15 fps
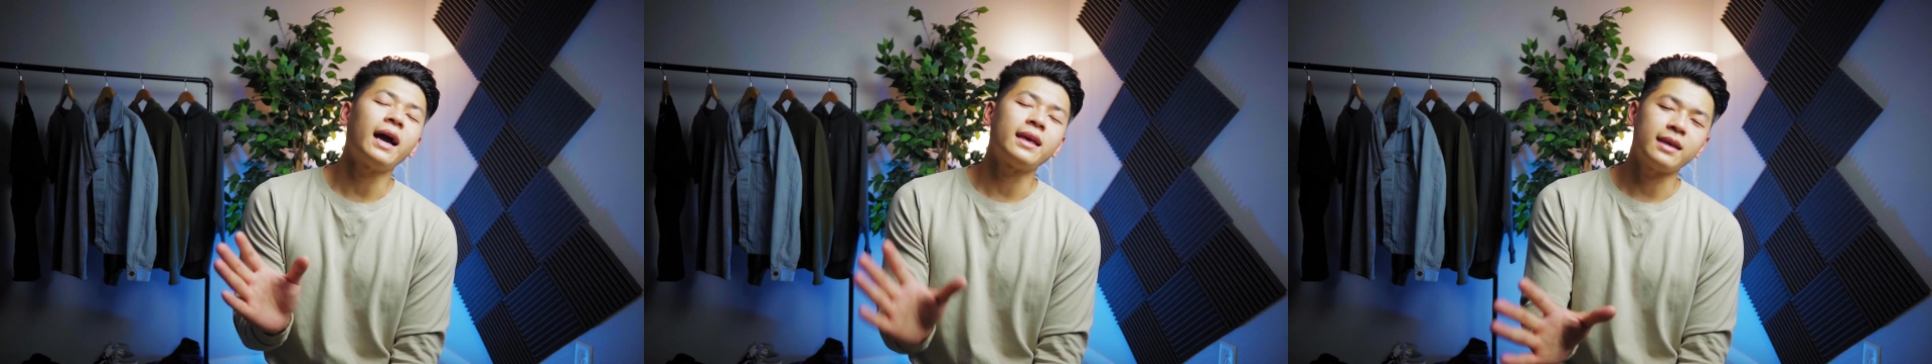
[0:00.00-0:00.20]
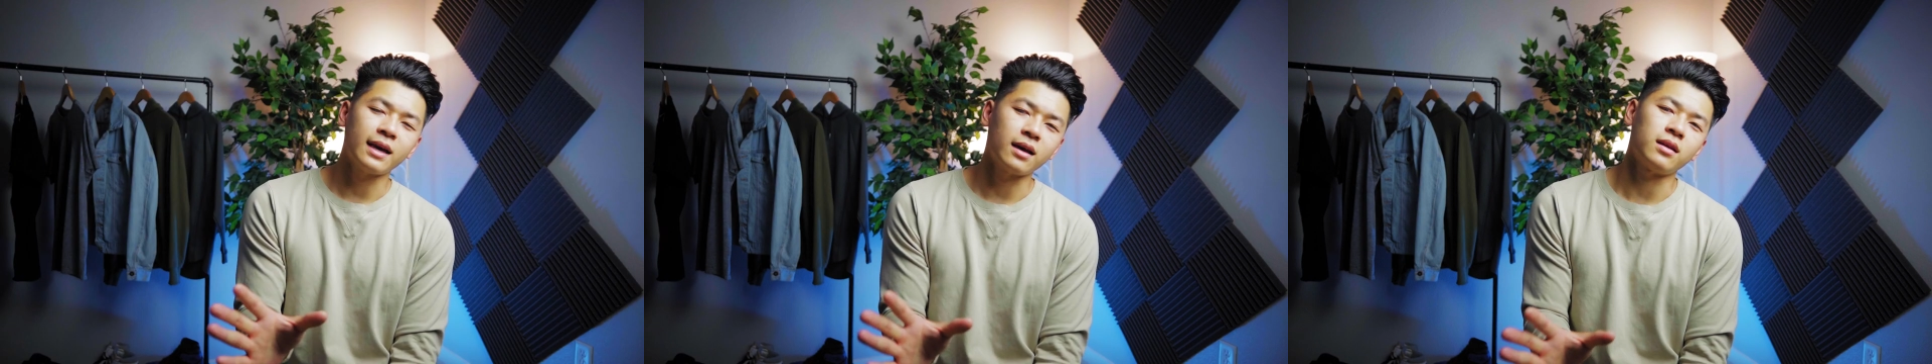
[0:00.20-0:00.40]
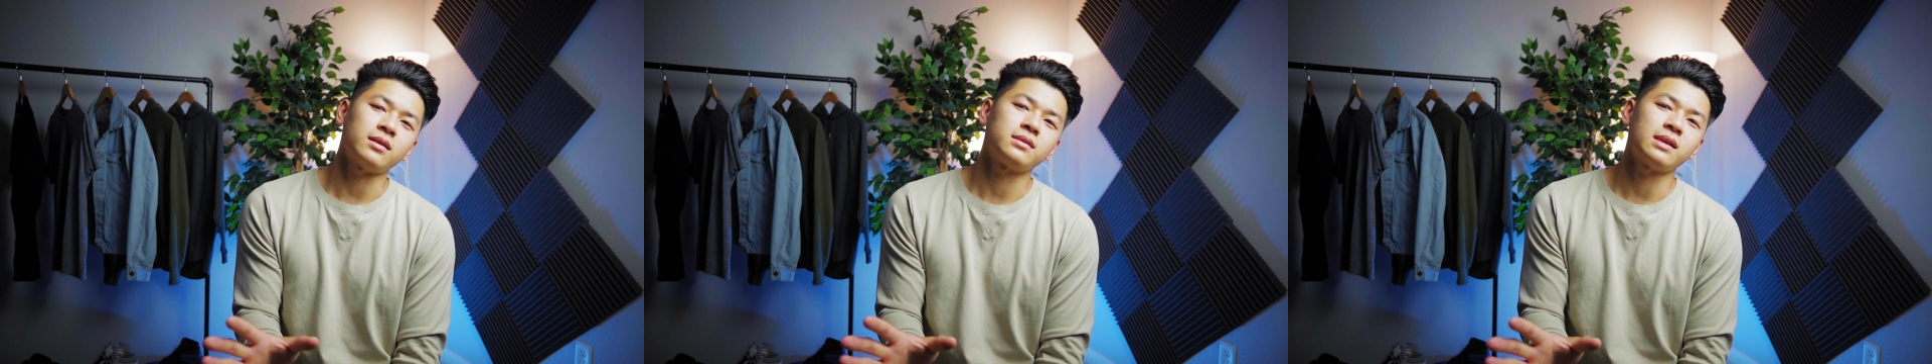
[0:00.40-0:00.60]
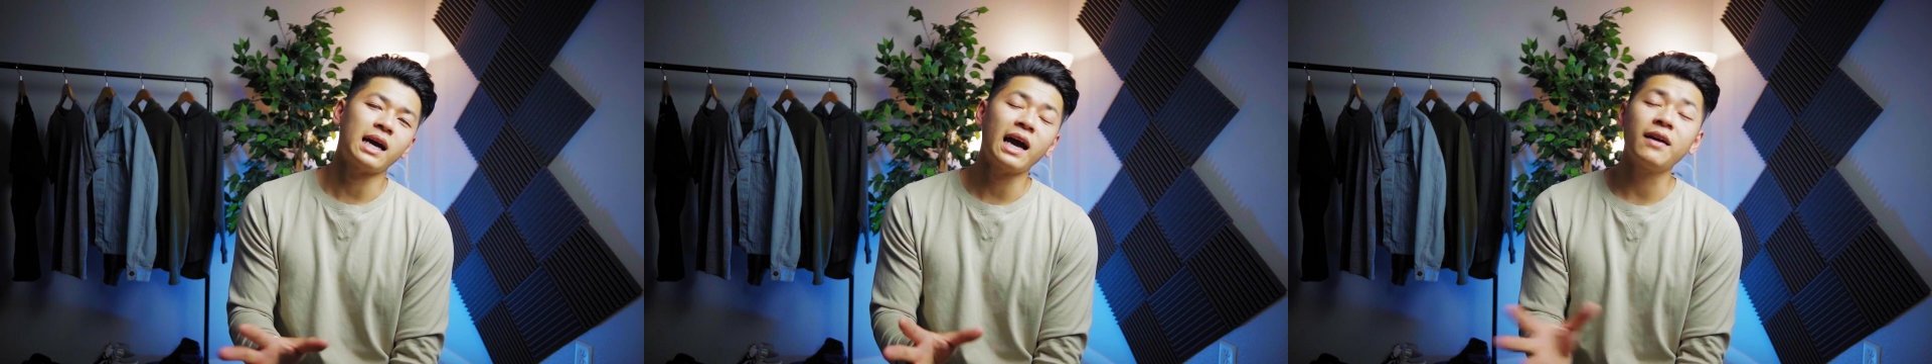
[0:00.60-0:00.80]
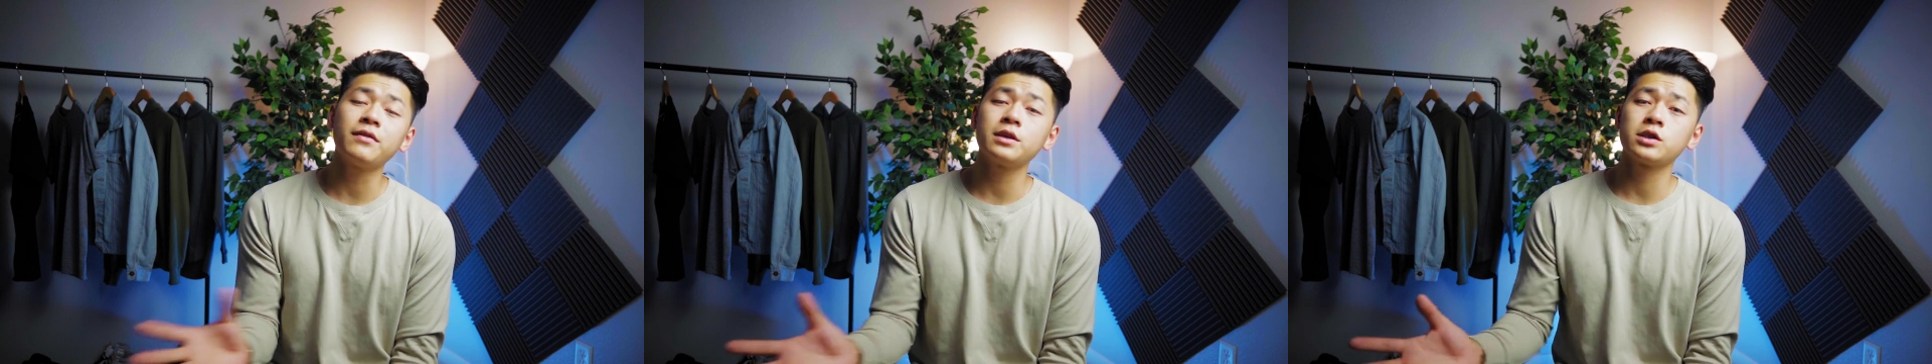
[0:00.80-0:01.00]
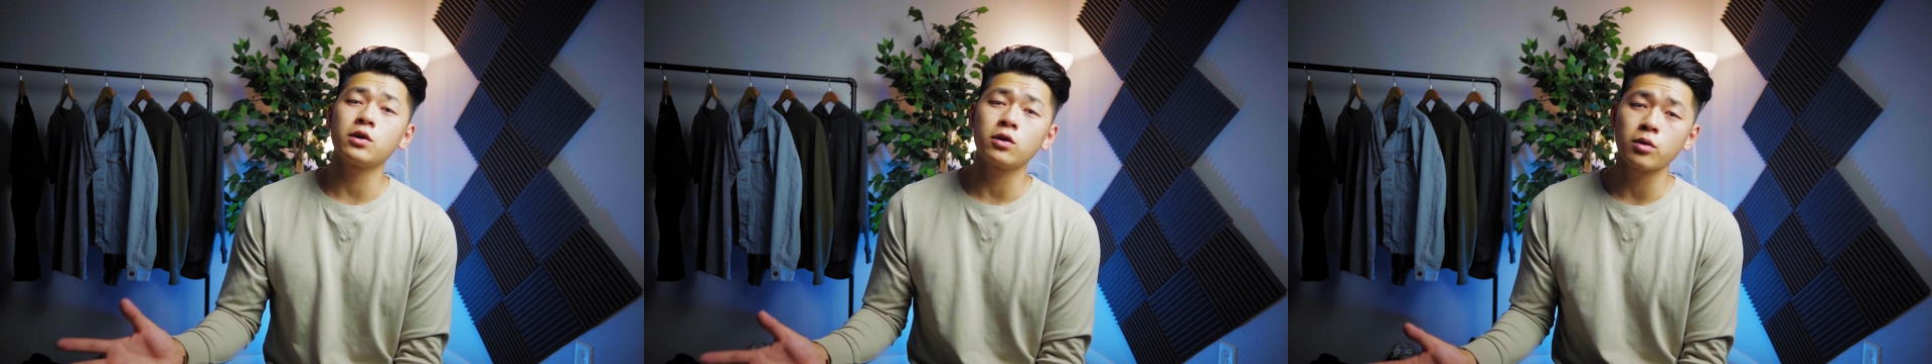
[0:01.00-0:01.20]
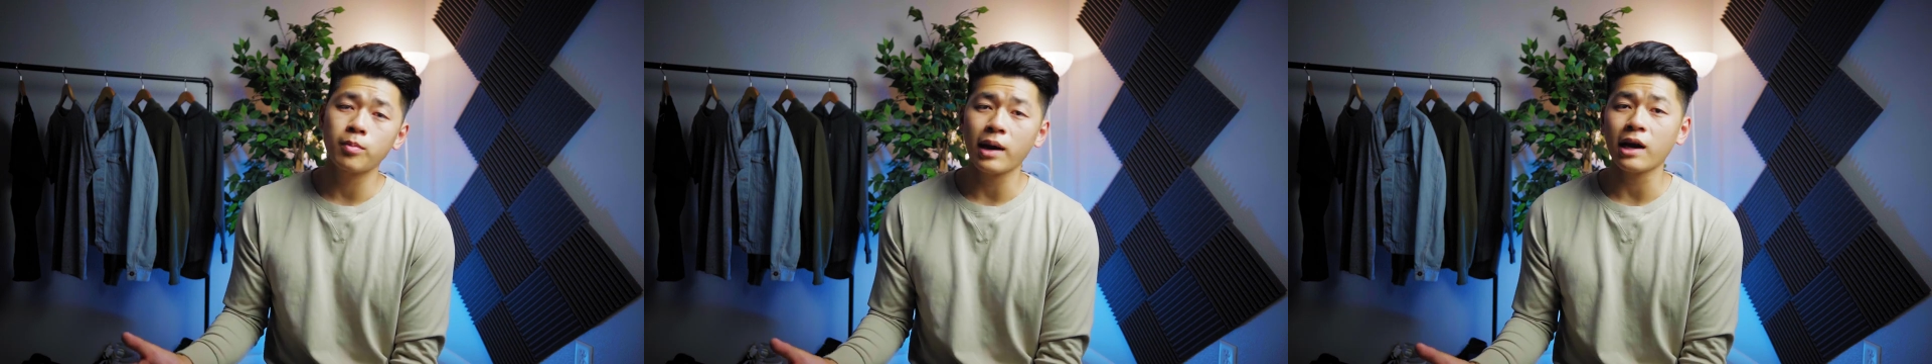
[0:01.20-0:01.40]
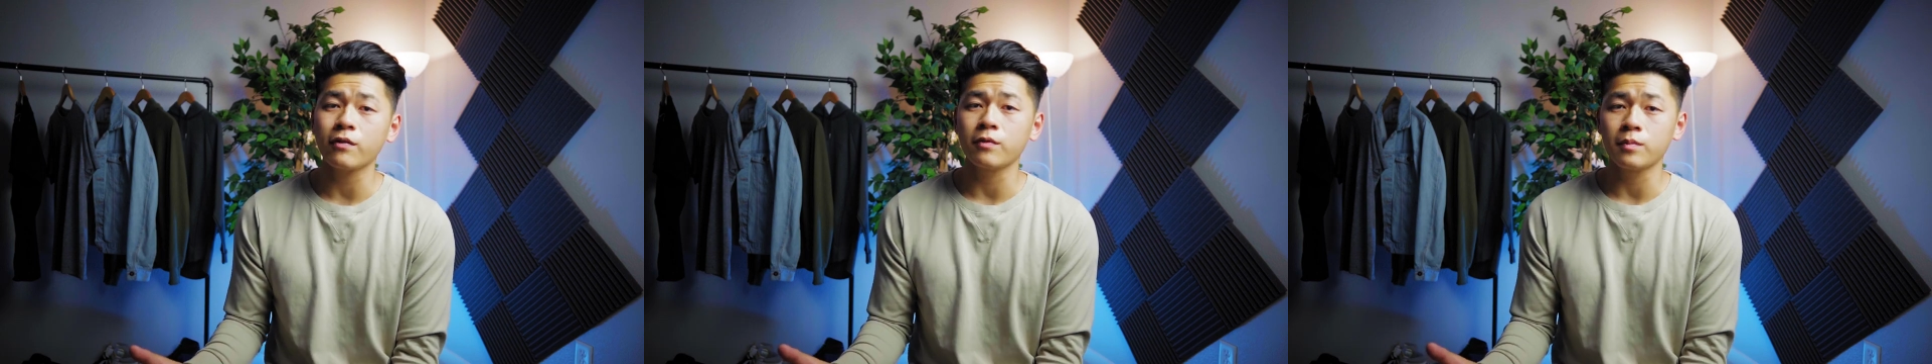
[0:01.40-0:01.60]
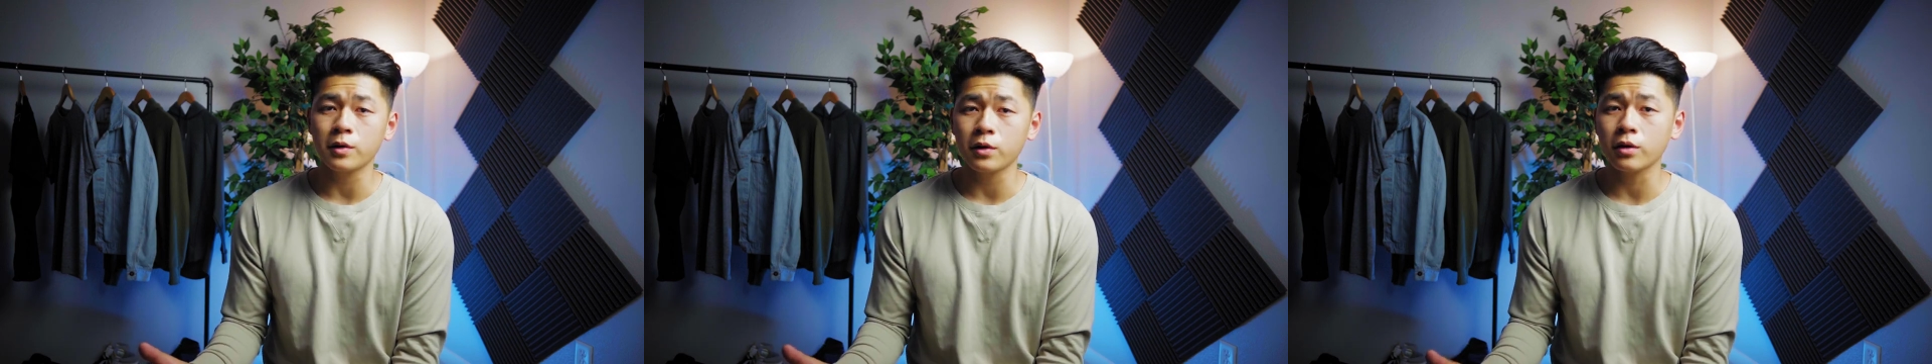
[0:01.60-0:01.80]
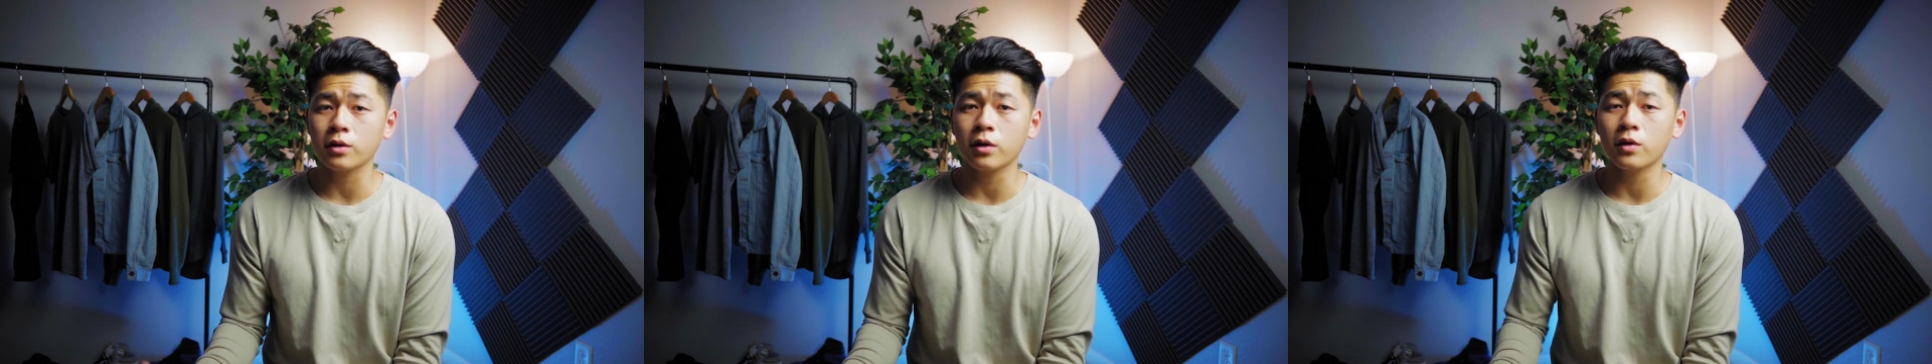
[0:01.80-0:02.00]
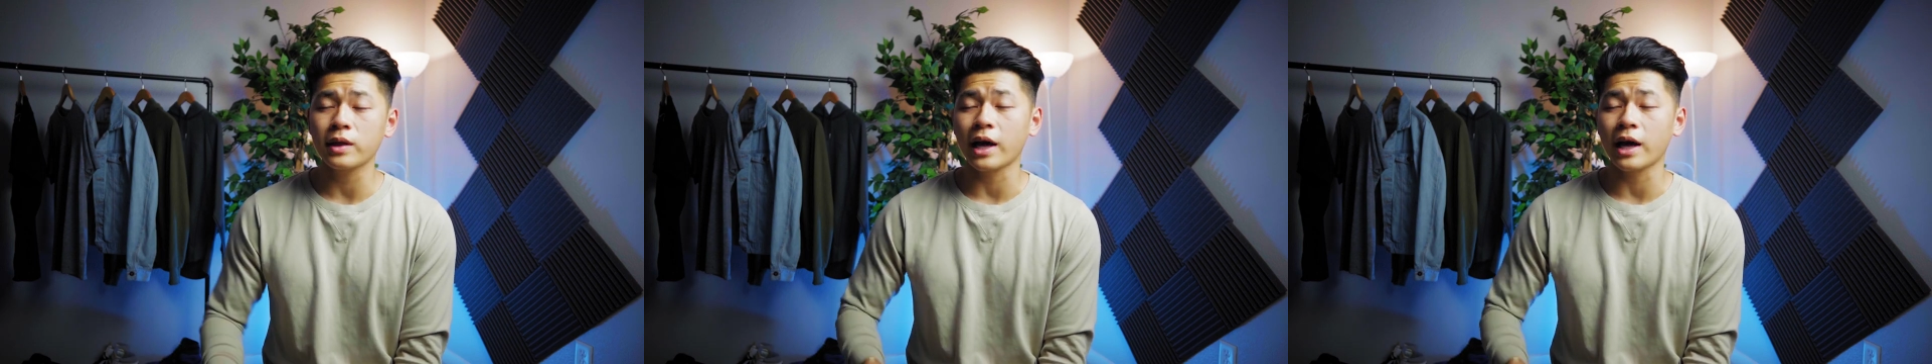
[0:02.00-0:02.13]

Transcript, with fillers: I get it. I have this shoulder bag from Uniqlo